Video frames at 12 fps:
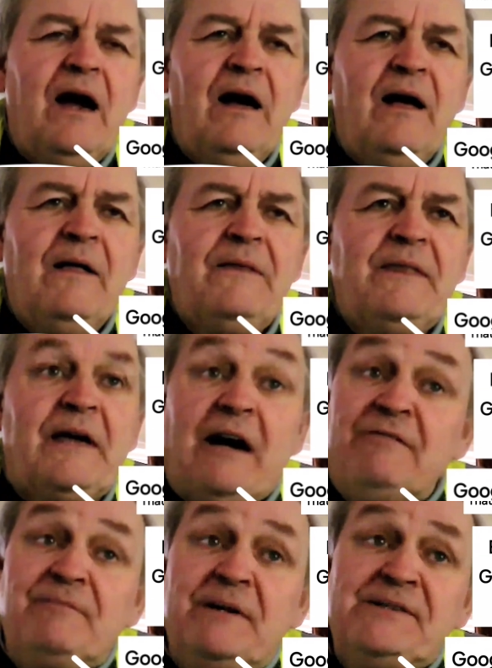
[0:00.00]
uh,
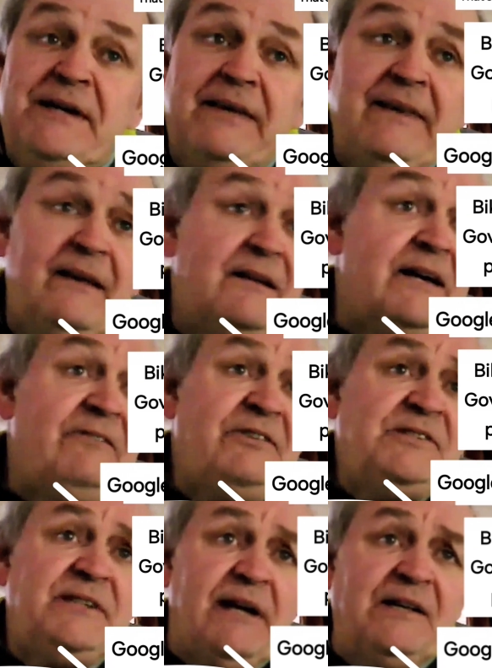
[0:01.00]
the government say they'll
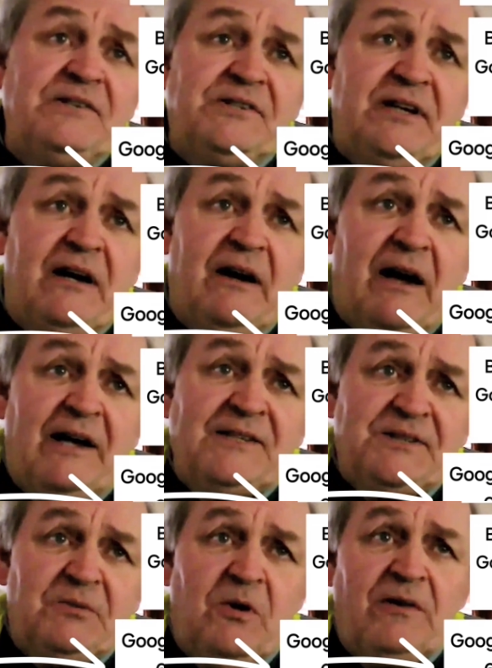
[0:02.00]
give us an answer
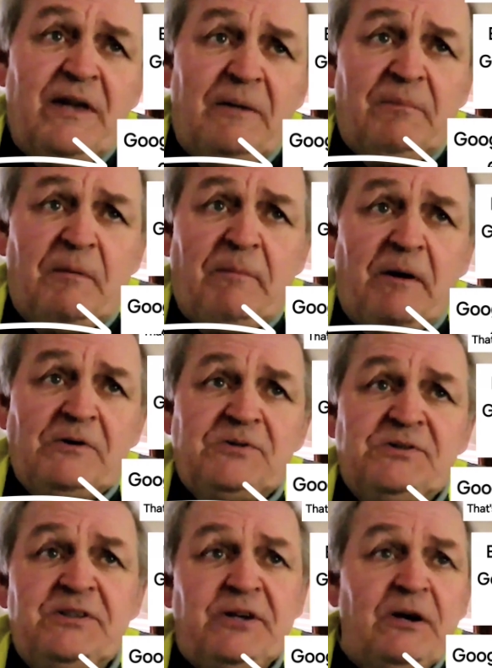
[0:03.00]
as to what they
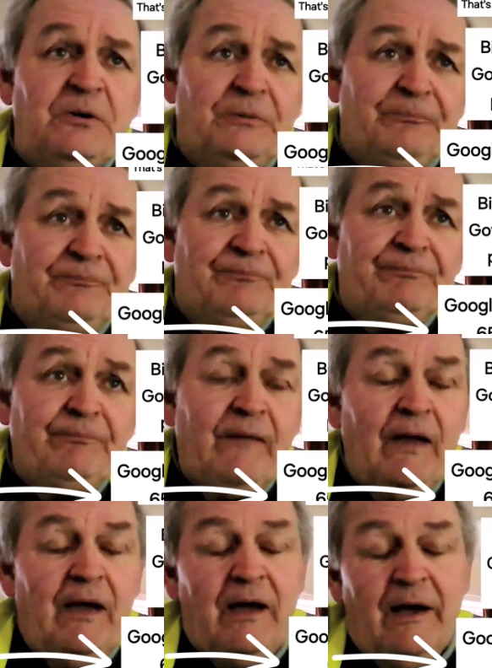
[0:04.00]
propose to do.
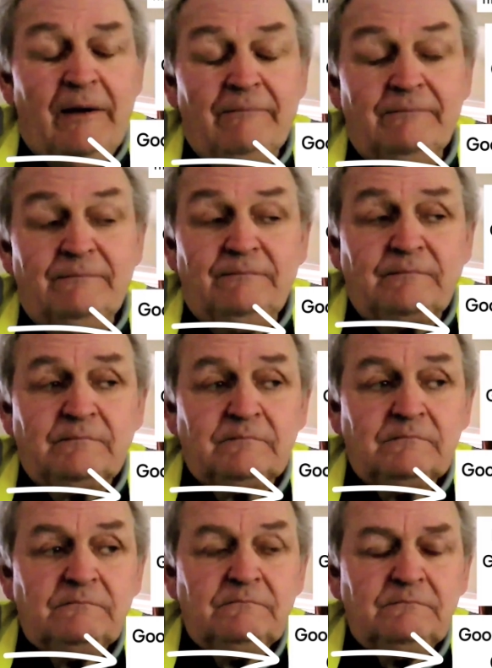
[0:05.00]
Um,
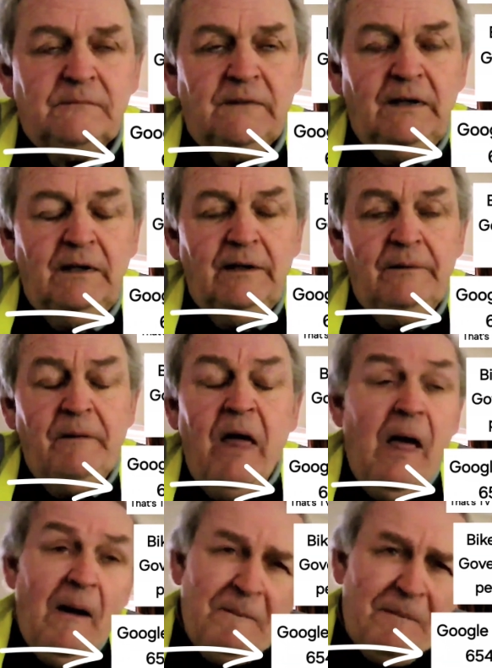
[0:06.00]
you
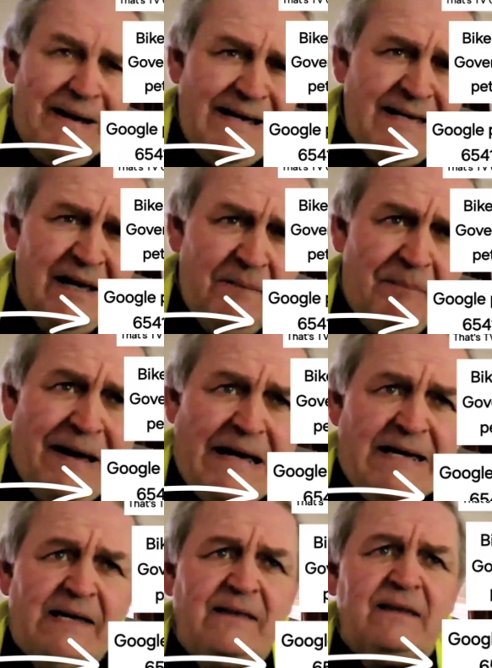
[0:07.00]
know, back
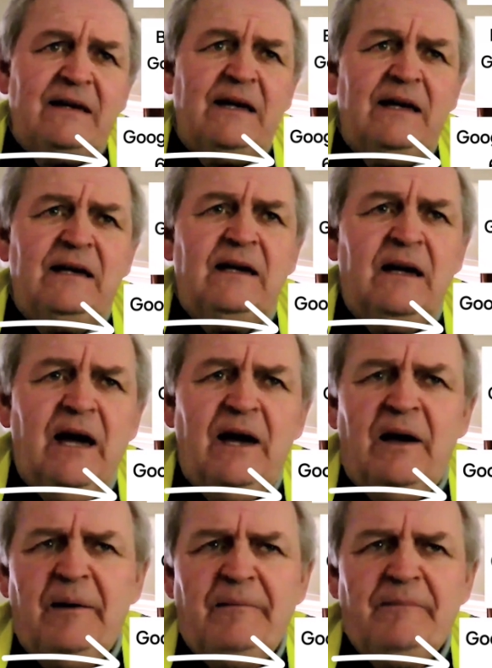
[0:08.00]
back in the
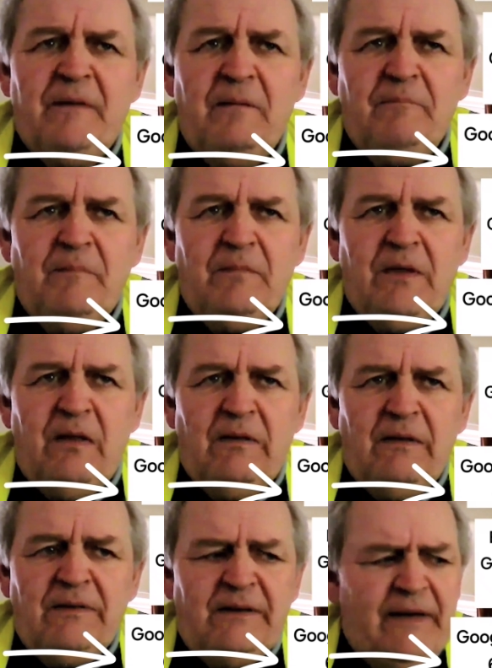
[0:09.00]
um,
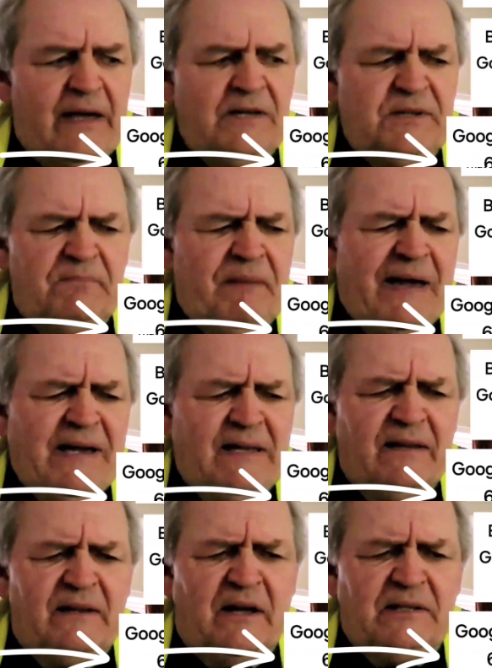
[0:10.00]
the days
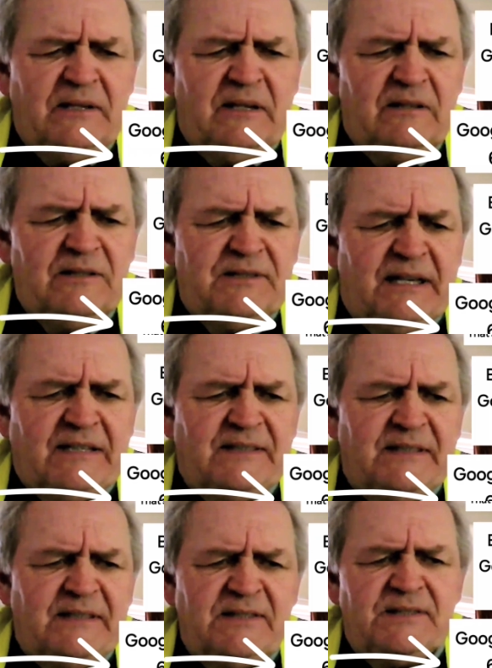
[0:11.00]
back in the
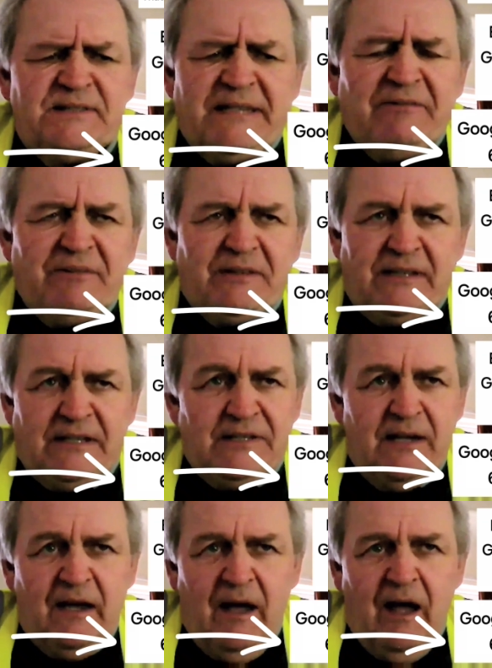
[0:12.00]
1960s and
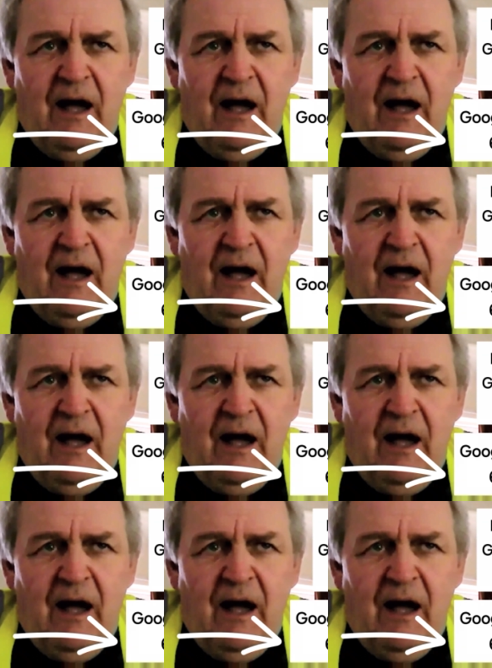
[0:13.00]
70s,